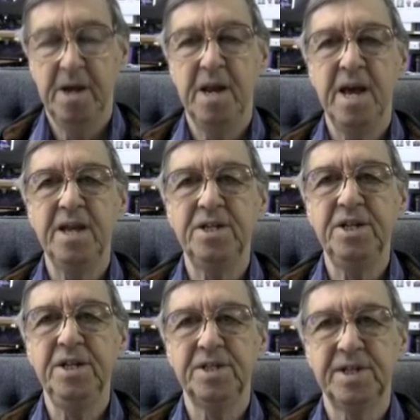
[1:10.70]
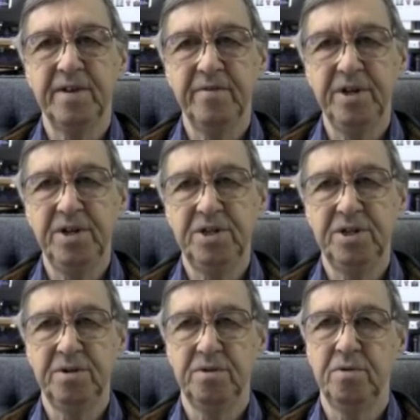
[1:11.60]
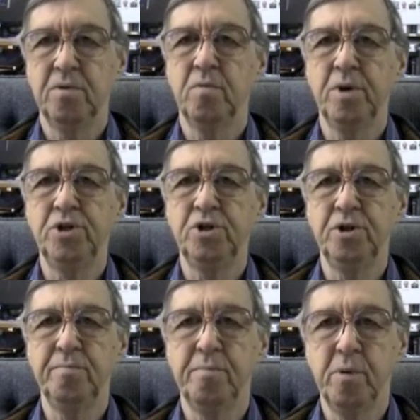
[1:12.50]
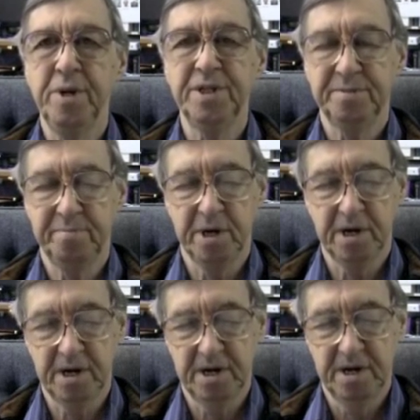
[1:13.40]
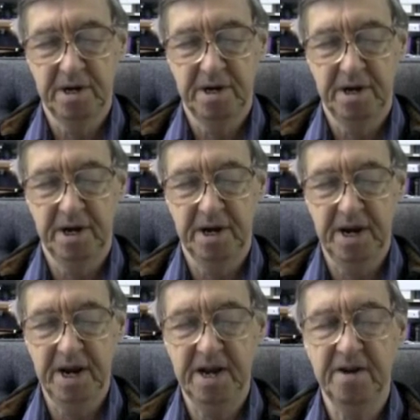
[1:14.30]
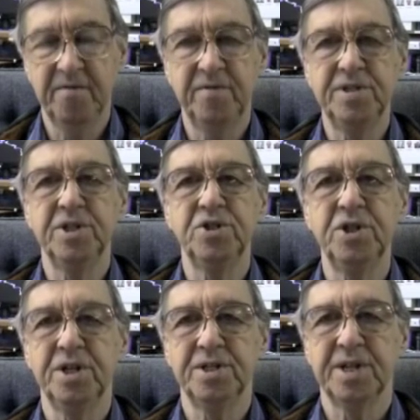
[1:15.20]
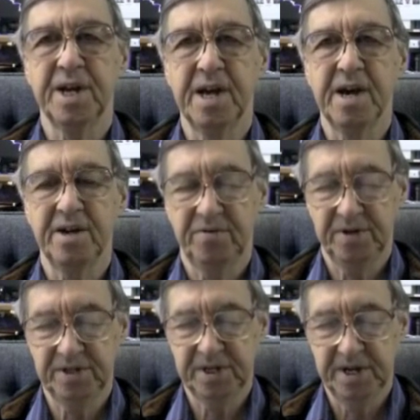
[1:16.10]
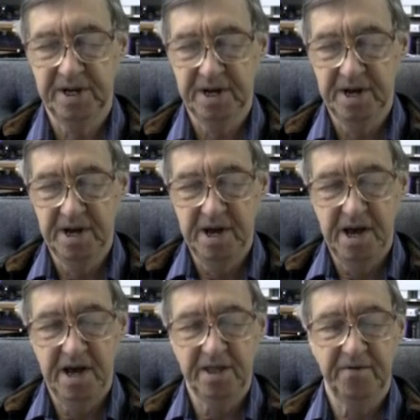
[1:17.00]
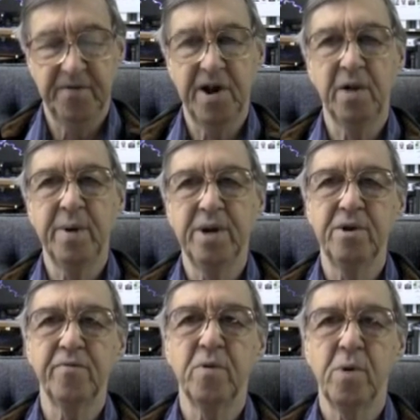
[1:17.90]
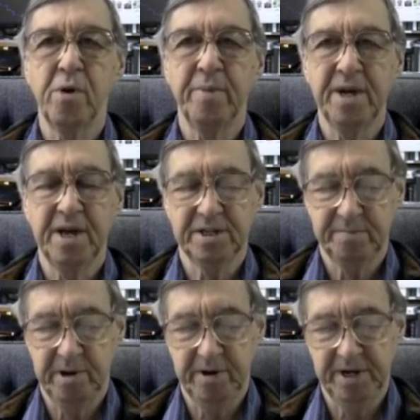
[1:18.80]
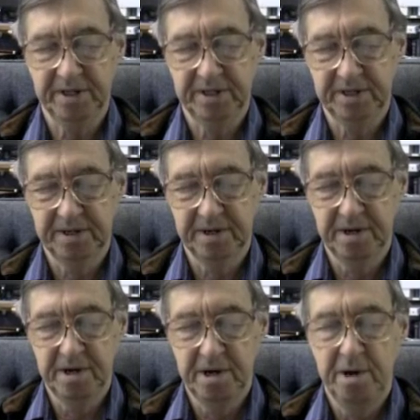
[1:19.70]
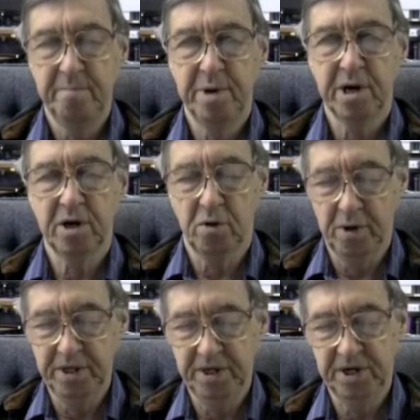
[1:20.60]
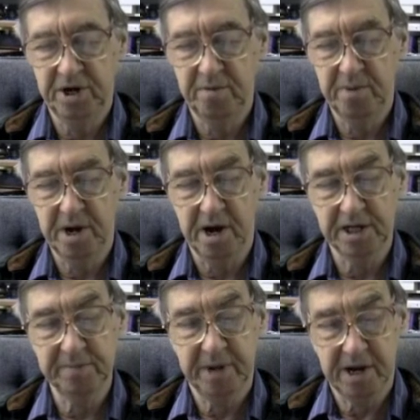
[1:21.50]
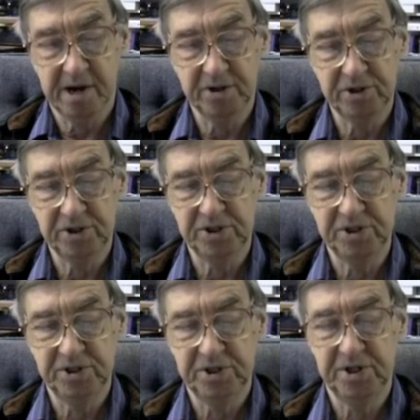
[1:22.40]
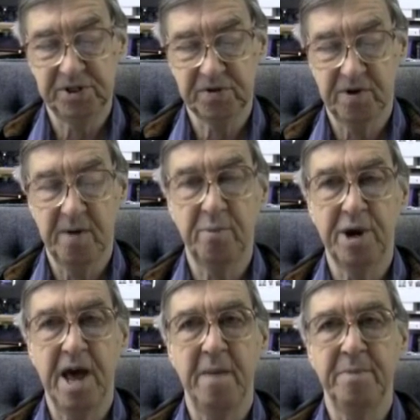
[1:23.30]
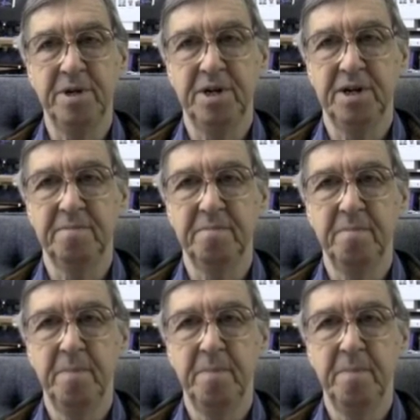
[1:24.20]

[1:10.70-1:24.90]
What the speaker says: In 1872, Richard Maurice Buck, a Canadian physician and psychiatrist, had the following overwhelming experience. Buck coined the term cosmic consciousness to describe what happened to him,